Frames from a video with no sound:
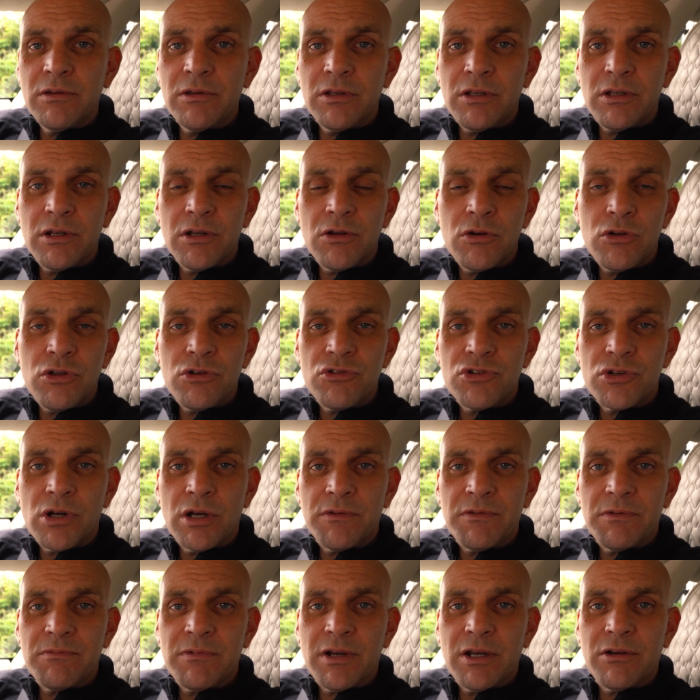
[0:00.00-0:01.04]
You know, you're
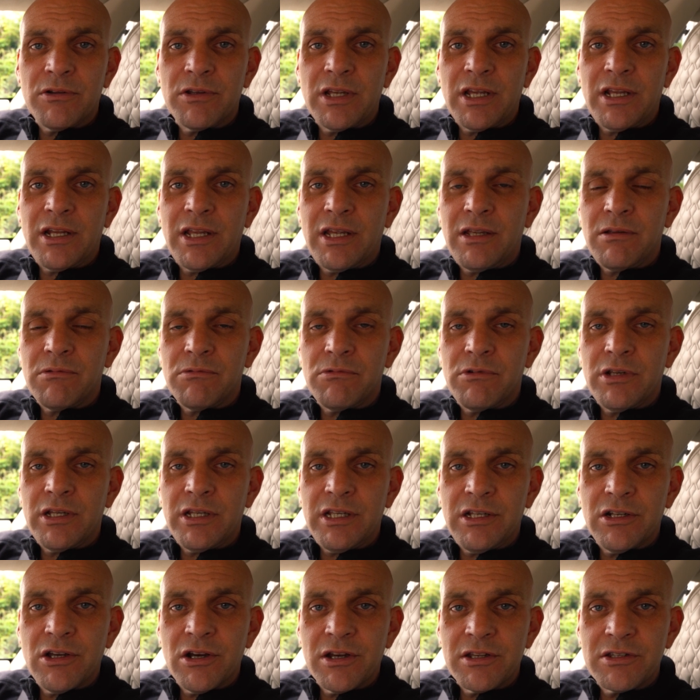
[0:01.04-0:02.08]
driving around in a really
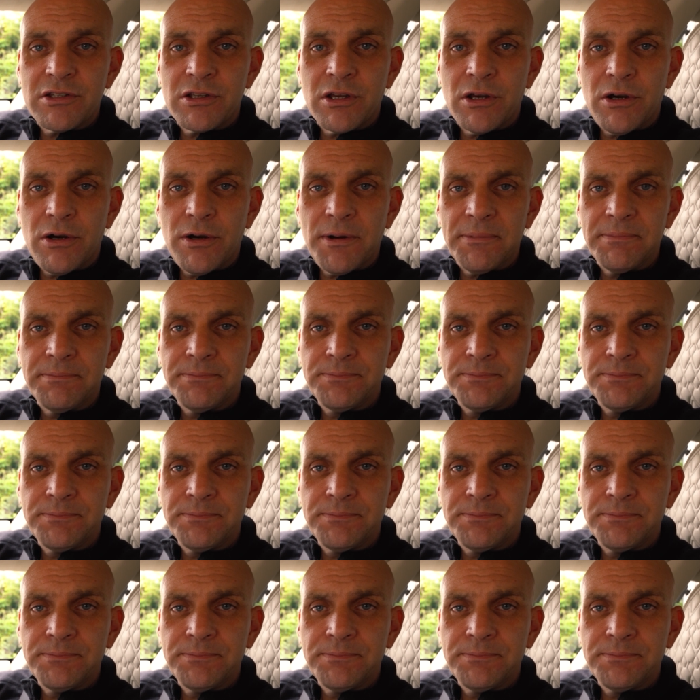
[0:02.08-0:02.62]
nice car.